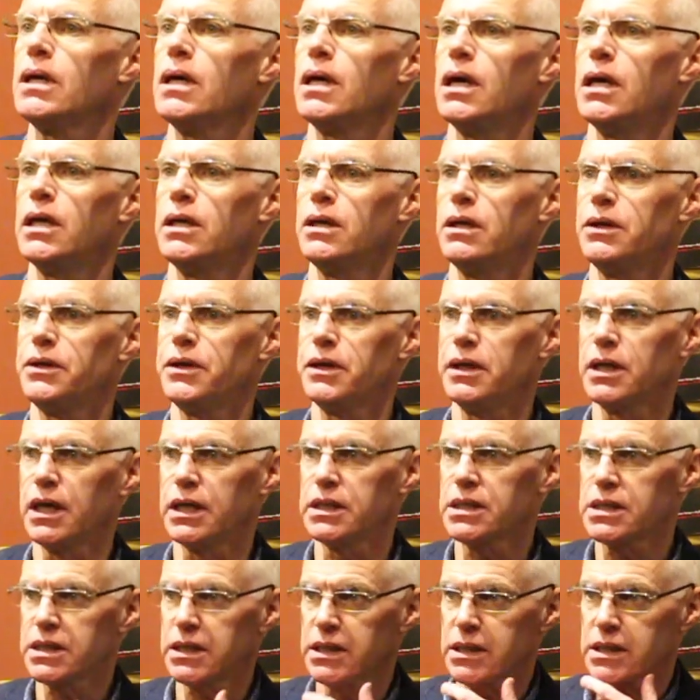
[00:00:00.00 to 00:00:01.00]
in the
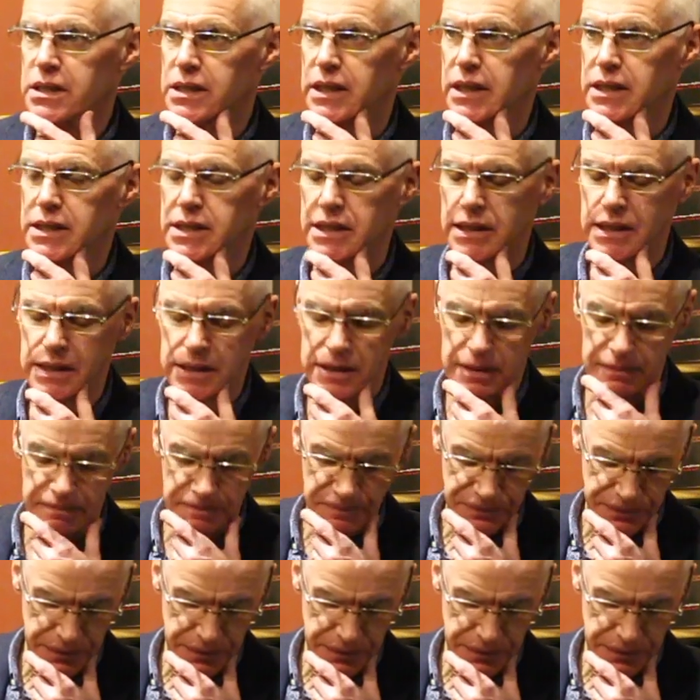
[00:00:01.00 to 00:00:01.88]
1960s.